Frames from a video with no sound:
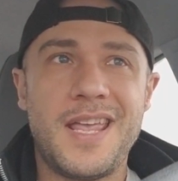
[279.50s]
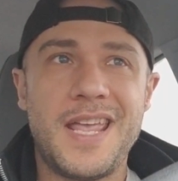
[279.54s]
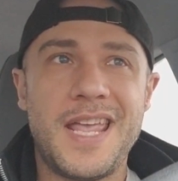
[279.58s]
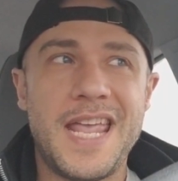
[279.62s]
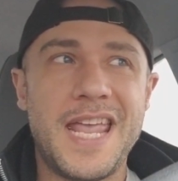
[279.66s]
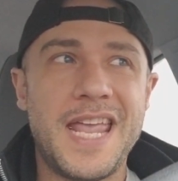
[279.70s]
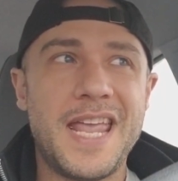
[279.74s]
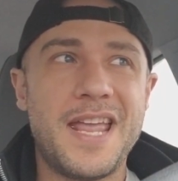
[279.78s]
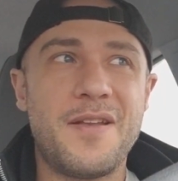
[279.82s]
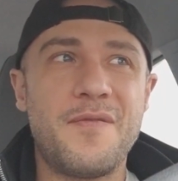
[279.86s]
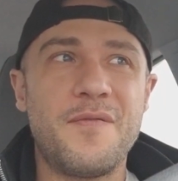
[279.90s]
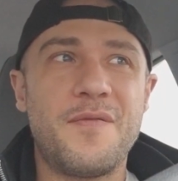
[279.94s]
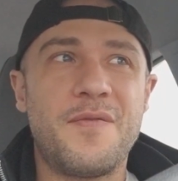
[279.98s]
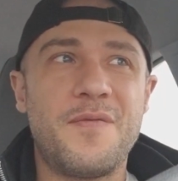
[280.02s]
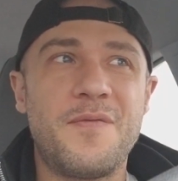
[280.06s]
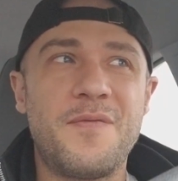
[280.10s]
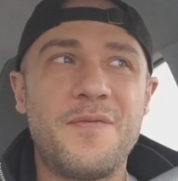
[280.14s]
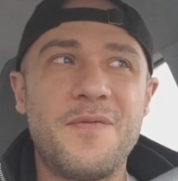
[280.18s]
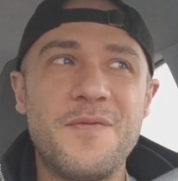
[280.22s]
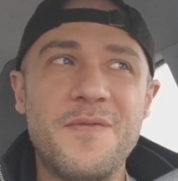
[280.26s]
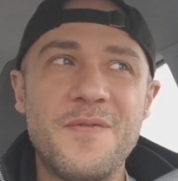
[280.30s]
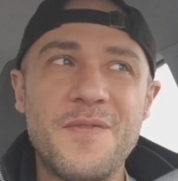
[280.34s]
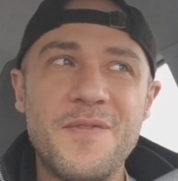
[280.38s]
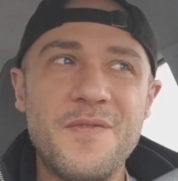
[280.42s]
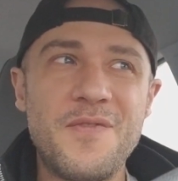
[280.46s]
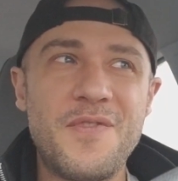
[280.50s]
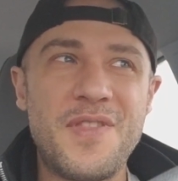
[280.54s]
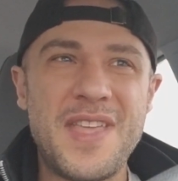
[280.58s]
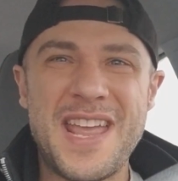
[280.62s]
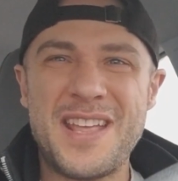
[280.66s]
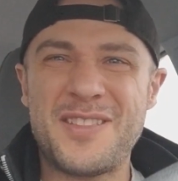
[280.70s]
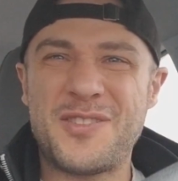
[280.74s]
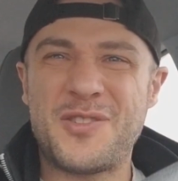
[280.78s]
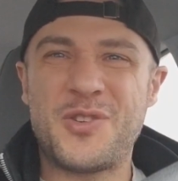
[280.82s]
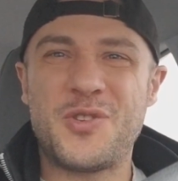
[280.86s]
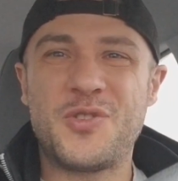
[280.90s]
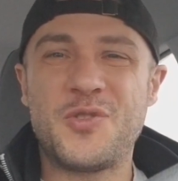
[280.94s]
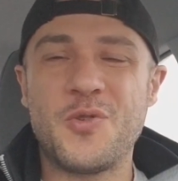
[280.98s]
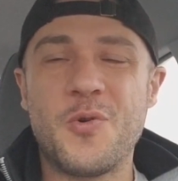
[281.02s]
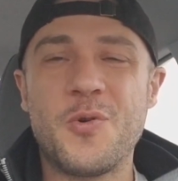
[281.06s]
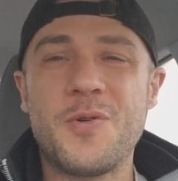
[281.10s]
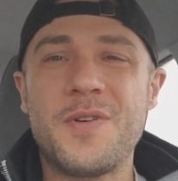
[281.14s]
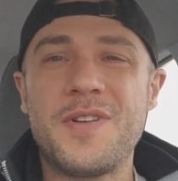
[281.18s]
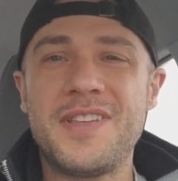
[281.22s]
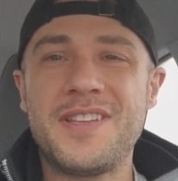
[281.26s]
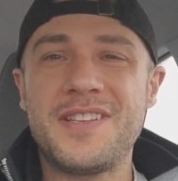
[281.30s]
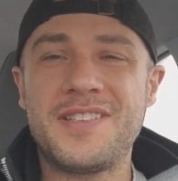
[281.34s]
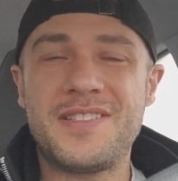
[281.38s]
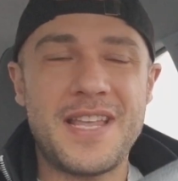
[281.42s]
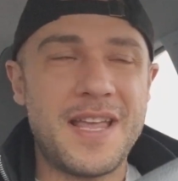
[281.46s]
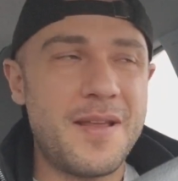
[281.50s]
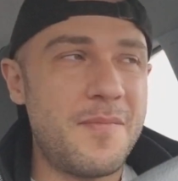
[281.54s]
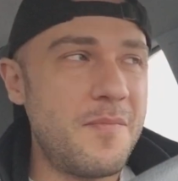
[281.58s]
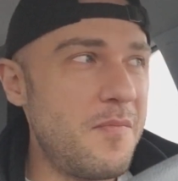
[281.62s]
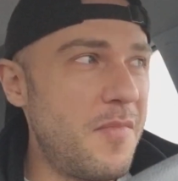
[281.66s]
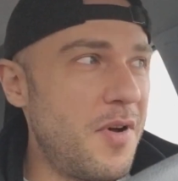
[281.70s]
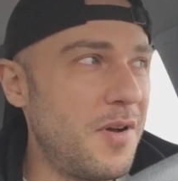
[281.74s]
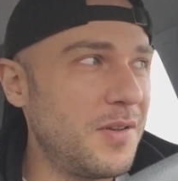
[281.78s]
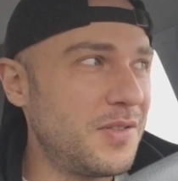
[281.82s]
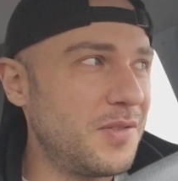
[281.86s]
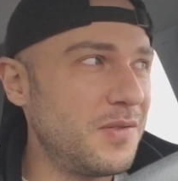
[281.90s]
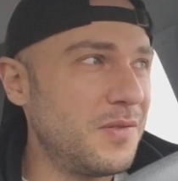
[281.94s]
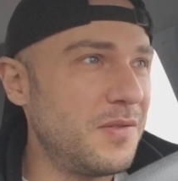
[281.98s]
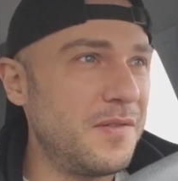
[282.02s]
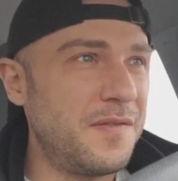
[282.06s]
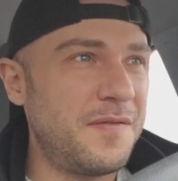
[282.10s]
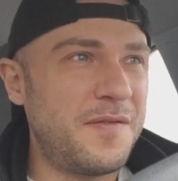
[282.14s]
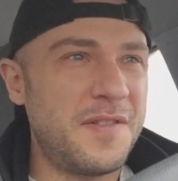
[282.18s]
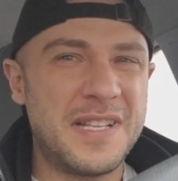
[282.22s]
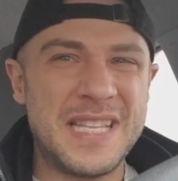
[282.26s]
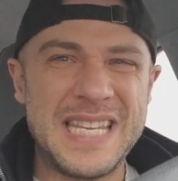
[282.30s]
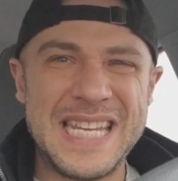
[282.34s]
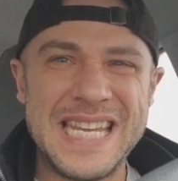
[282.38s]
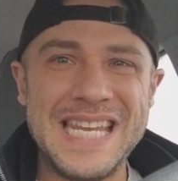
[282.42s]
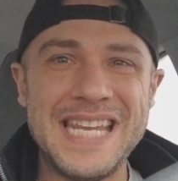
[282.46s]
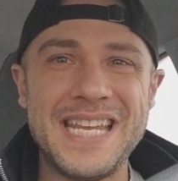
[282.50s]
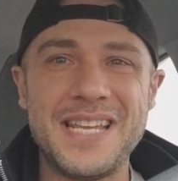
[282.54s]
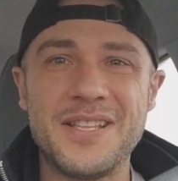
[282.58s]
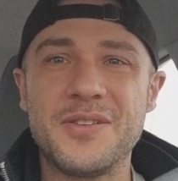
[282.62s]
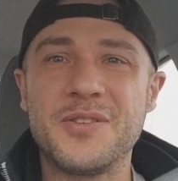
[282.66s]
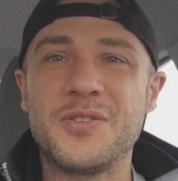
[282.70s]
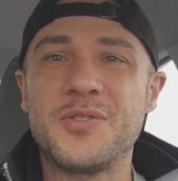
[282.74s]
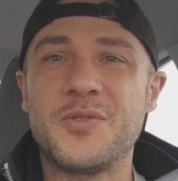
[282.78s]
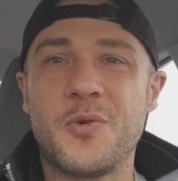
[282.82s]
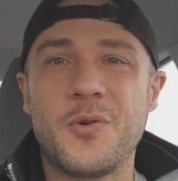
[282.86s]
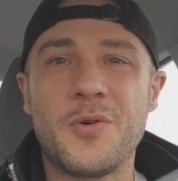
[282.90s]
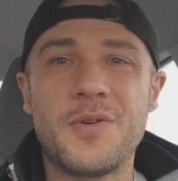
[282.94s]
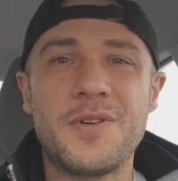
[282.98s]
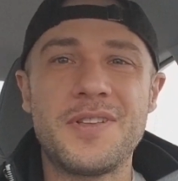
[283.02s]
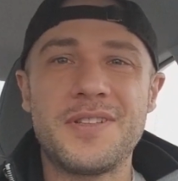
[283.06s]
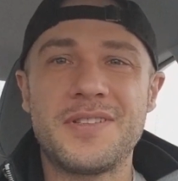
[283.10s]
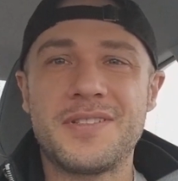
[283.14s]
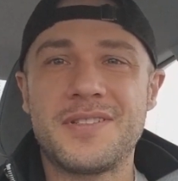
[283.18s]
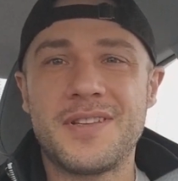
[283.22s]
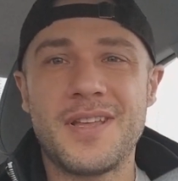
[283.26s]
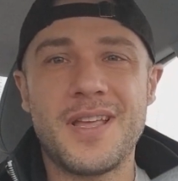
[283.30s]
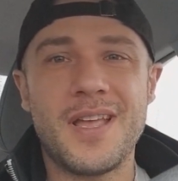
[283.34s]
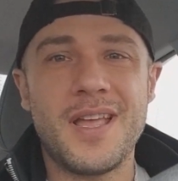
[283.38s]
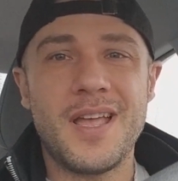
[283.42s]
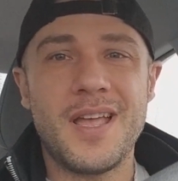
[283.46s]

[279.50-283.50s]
And that soreness, that muscle fatigue and soreness,